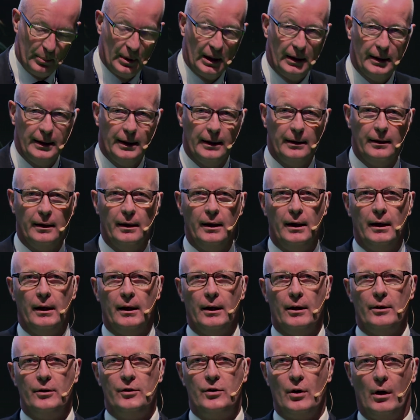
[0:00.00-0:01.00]
billion.
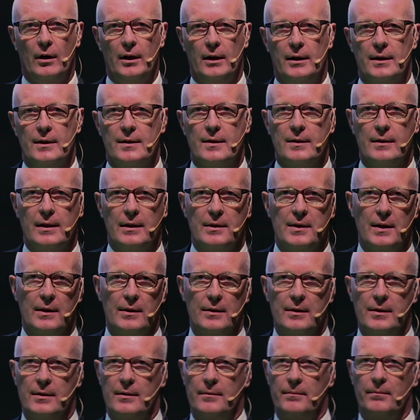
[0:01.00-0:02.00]
This
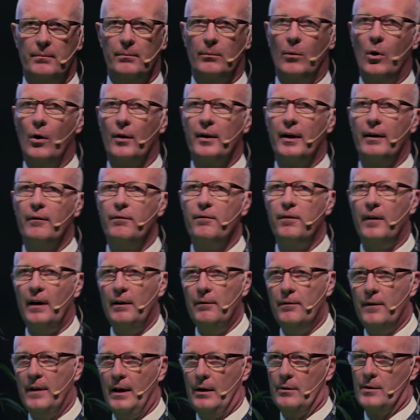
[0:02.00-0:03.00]
is more than
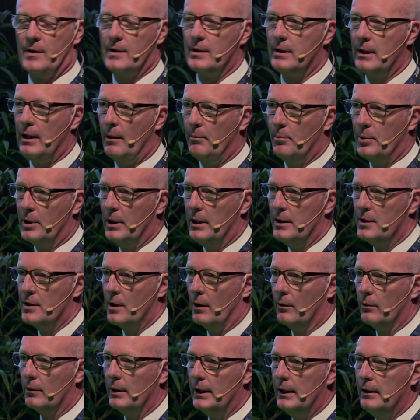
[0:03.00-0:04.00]
5,000 companies
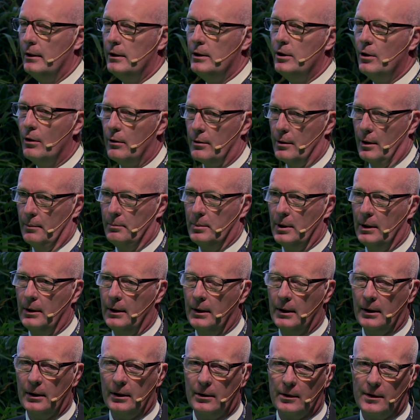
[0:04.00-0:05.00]
only in Europe
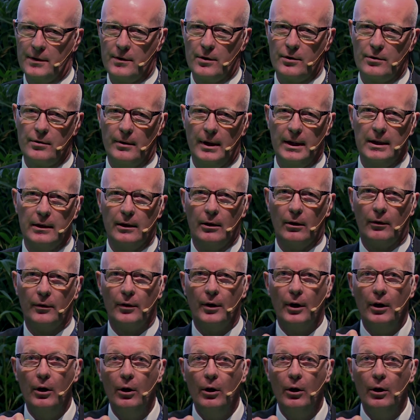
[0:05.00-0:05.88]
concentrating on the